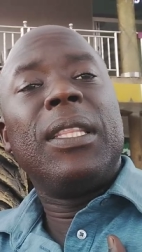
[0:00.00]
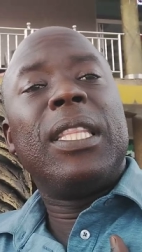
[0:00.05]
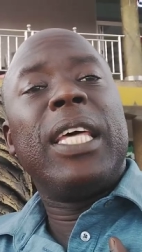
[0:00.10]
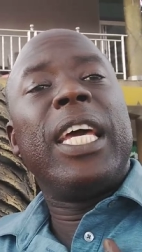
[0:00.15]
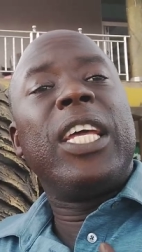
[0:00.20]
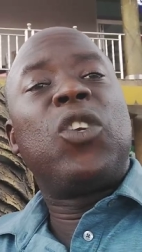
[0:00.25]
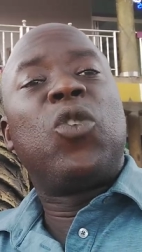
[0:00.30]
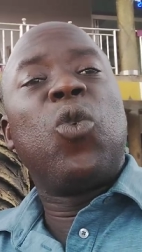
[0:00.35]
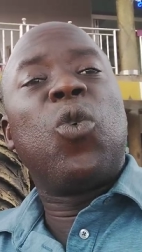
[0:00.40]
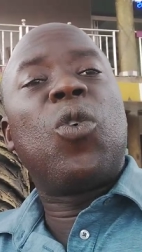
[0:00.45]

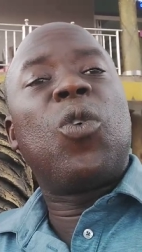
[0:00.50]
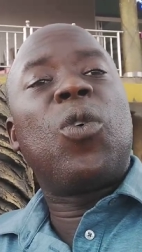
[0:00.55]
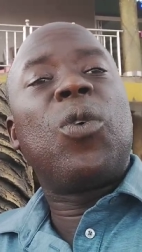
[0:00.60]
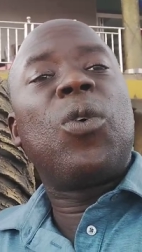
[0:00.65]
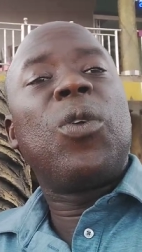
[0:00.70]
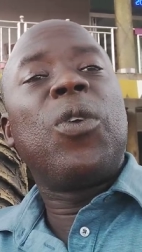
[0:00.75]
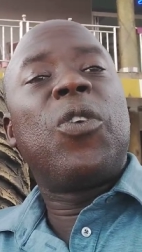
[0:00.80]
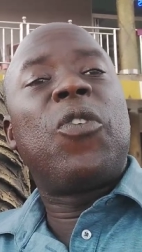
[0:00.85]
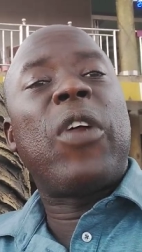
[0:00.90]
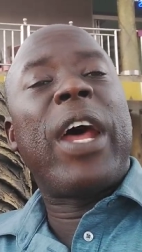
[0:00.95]
they took
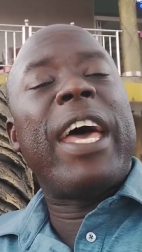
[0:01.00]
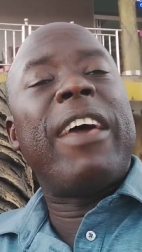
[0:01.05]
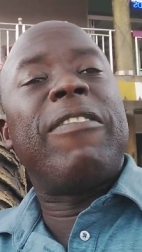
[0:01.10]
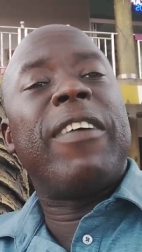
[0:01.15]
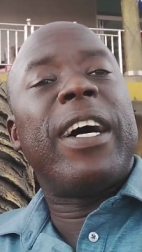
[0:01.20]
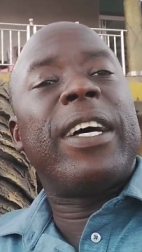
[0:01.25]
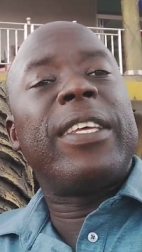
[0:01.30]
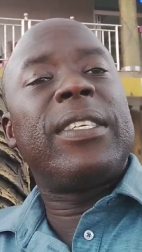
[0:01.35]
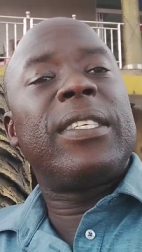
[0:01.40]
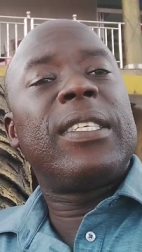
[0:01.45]

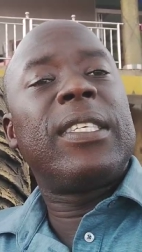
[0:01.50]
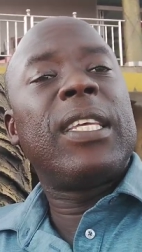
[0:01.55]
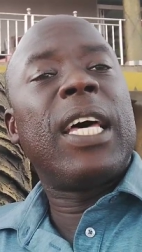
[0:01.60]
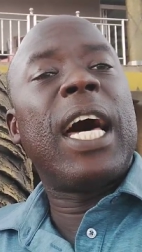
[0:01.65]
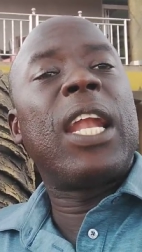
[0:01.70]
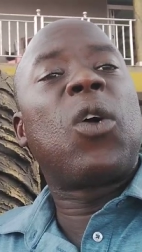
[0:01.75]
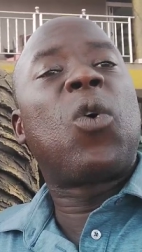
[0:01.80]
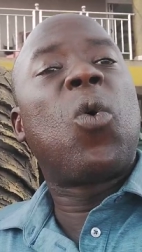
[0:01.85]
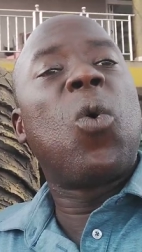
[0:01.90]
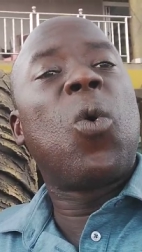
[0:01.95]
drivers
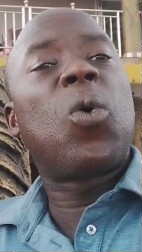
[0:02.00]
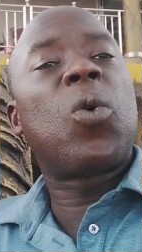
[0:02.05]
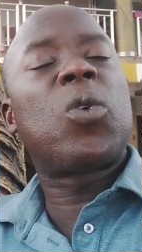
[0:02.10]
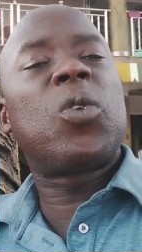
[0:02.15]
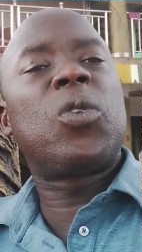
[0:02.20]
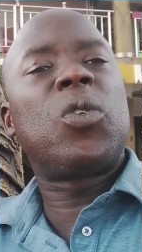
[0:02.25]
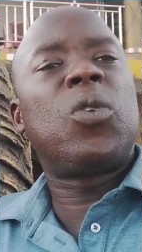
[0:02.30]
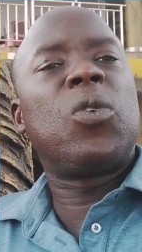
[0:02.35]
and cooks